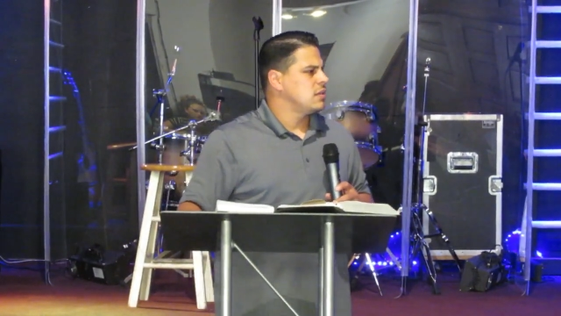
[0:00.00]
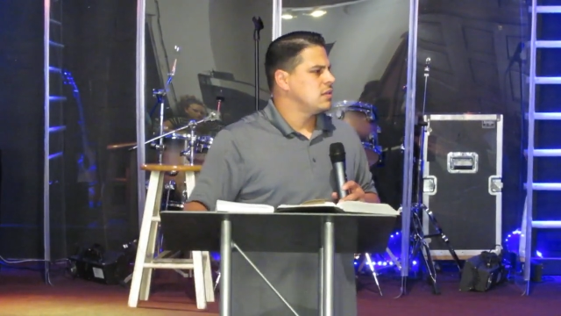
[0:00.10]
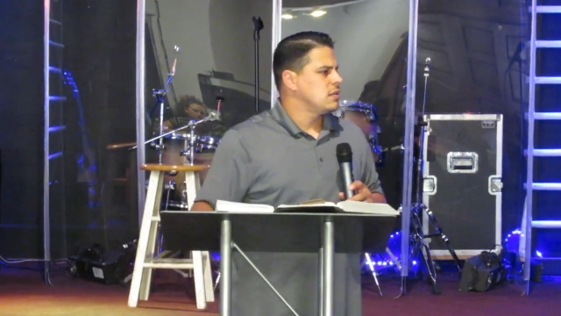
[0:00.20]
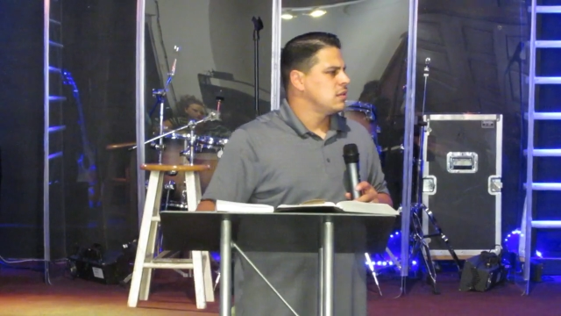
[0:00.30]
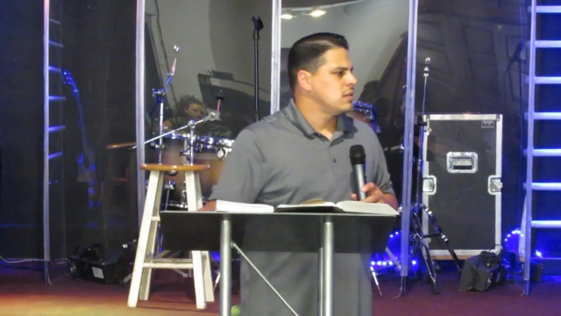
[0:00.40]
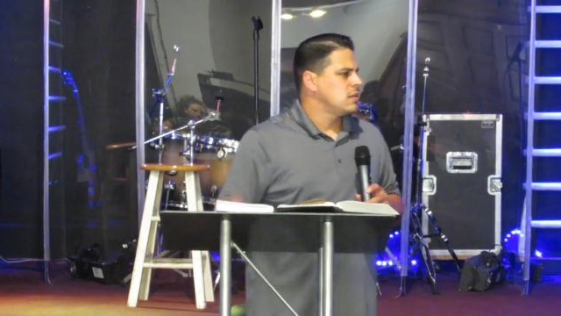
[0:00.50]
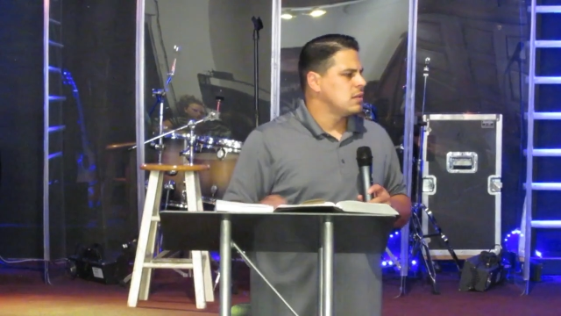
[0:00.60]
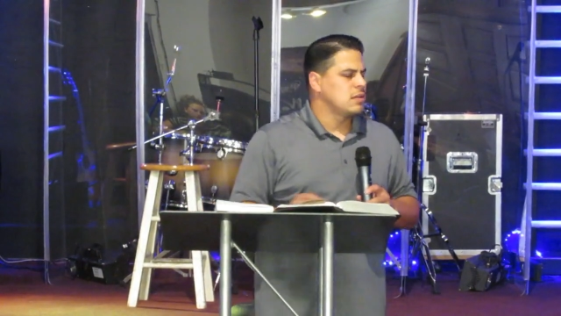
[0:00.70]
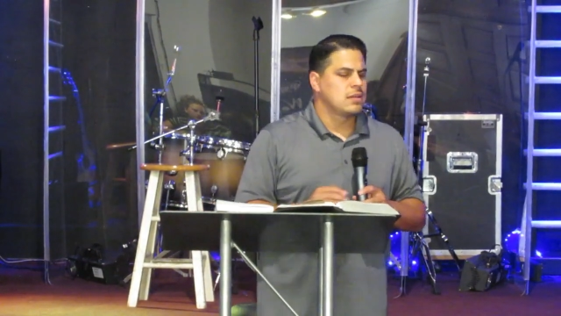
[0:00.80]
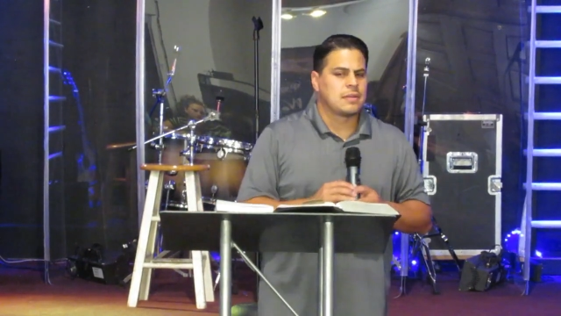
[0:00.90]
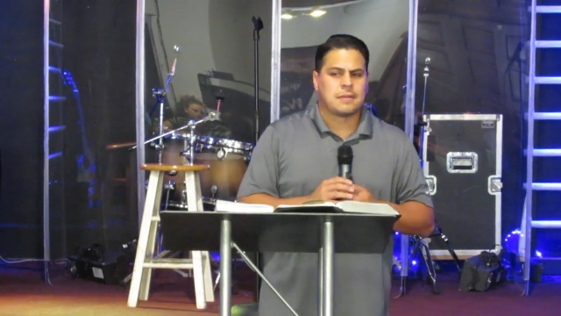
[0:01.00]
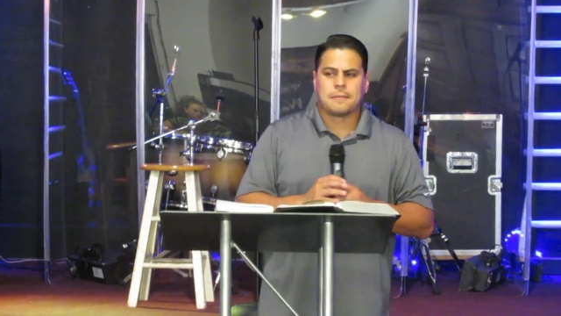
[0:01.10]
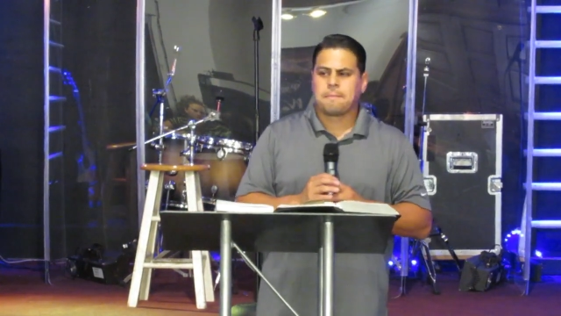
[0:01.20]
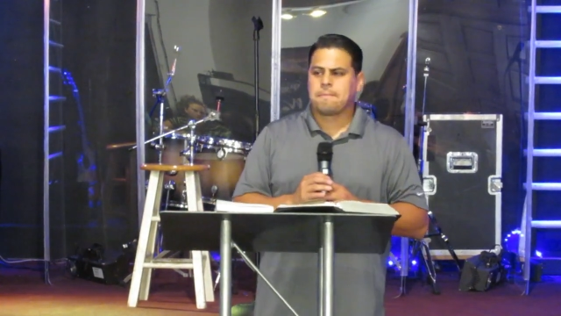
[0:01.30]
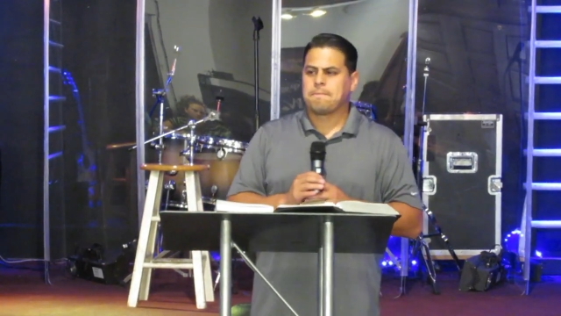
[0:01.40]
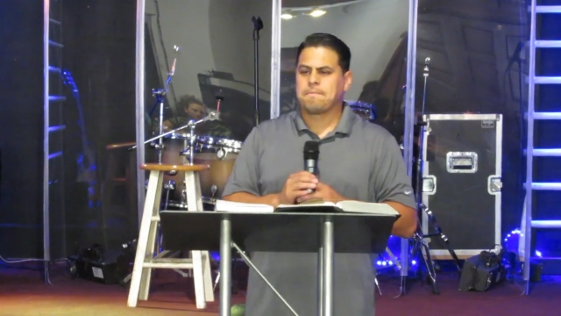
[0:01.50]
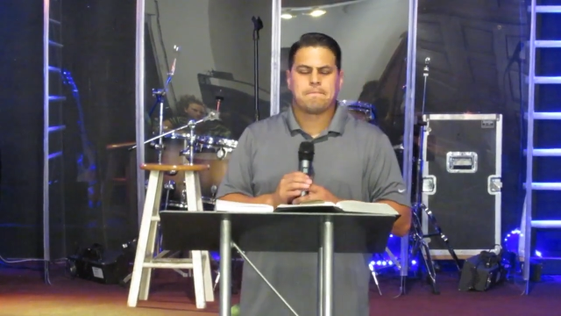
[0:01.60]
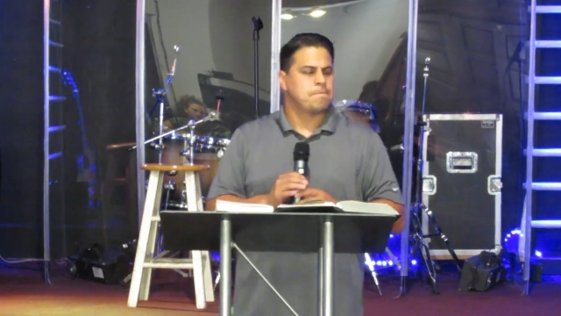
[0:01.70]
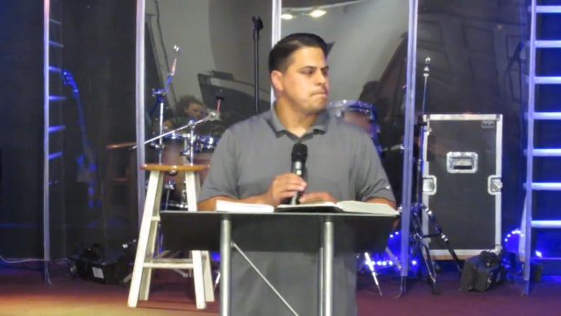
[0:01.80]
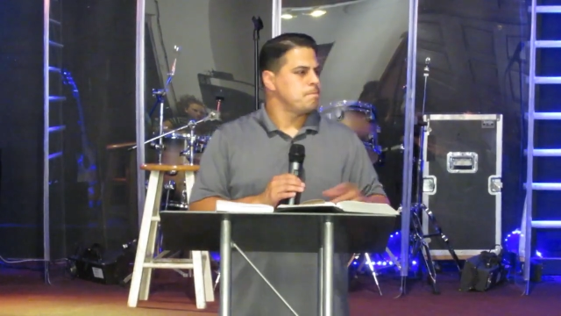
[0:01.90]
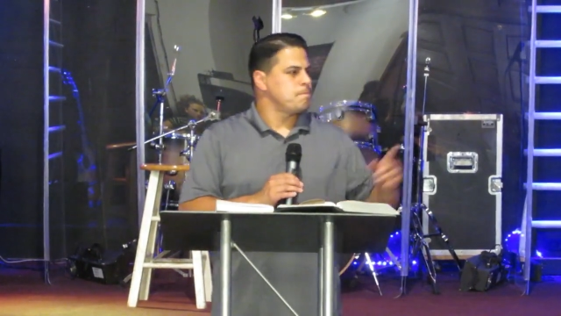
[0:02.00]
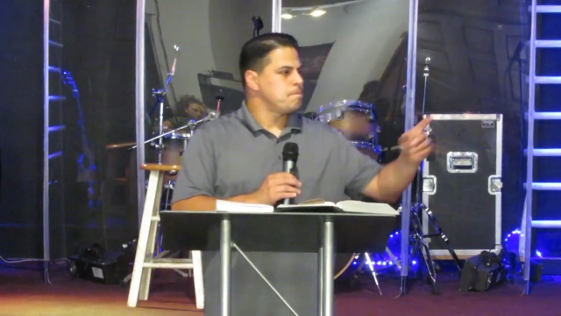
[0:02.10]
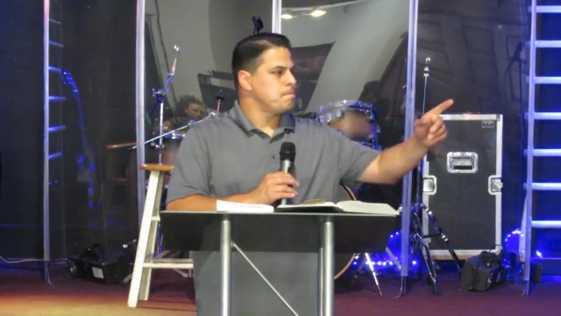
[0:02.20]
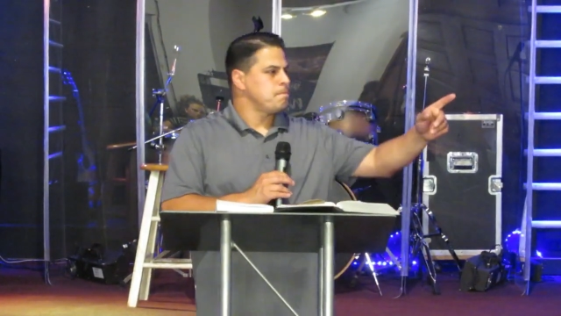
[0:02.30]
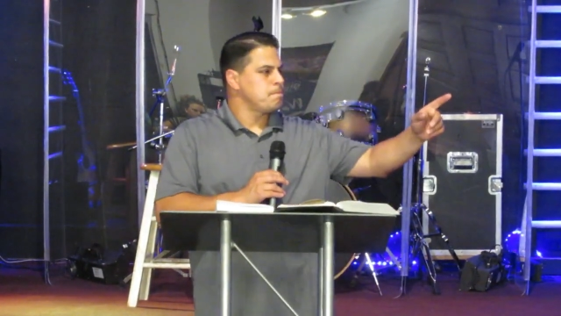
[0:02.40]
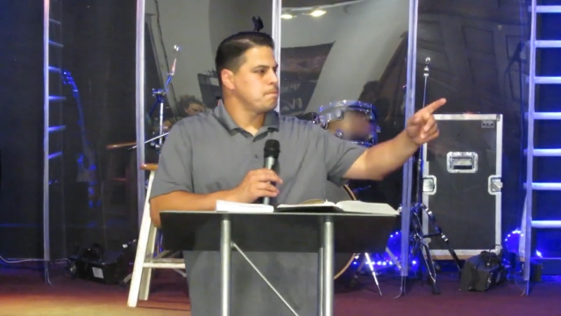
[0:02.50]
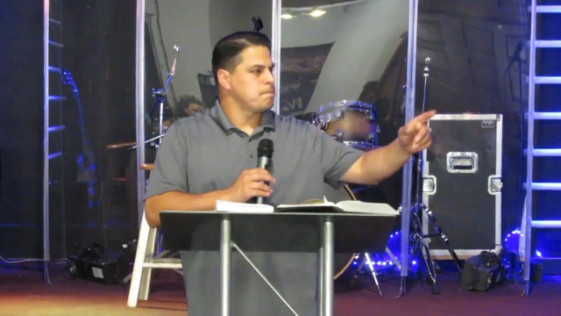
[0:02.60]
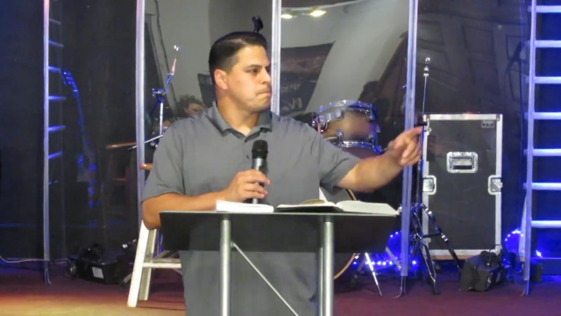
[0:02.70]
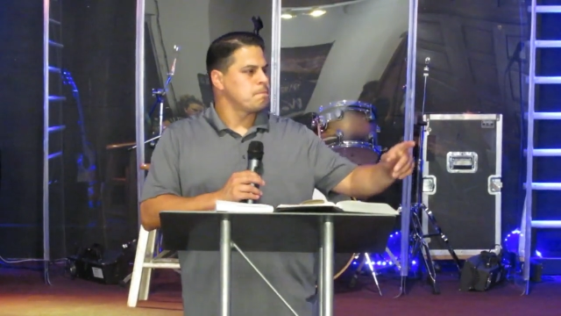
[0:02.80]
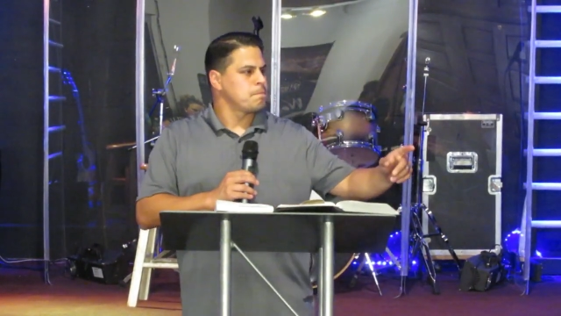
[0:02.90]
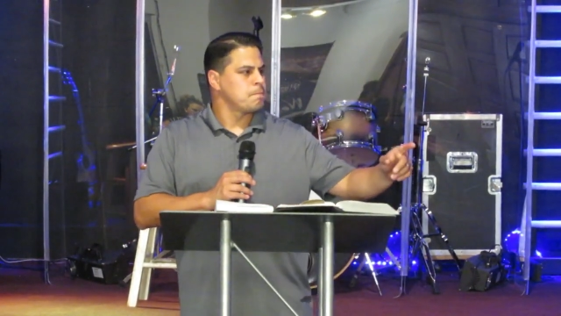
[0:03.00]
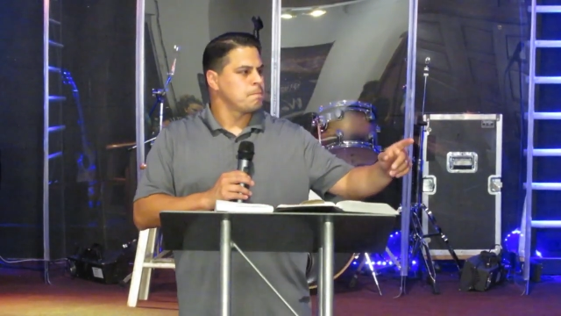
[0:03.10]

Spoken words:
Nobody speaks.